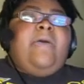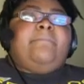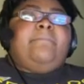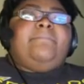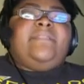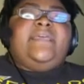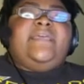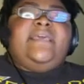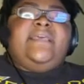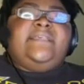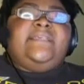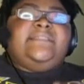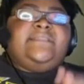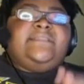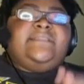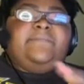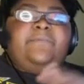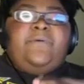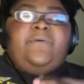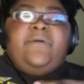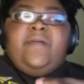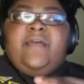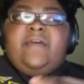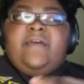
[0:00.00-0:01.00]
Please
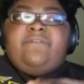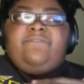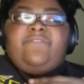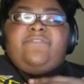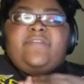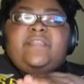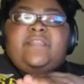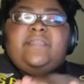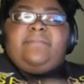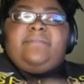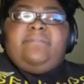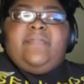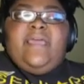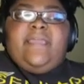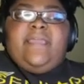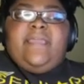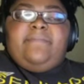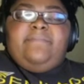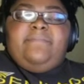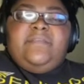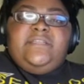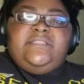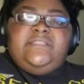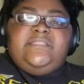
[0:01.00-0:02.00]
support Unfriendly Balck
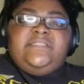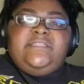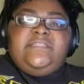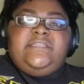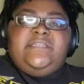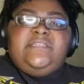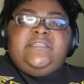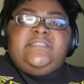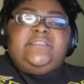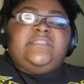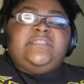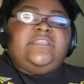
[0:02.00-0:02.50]
Mutants.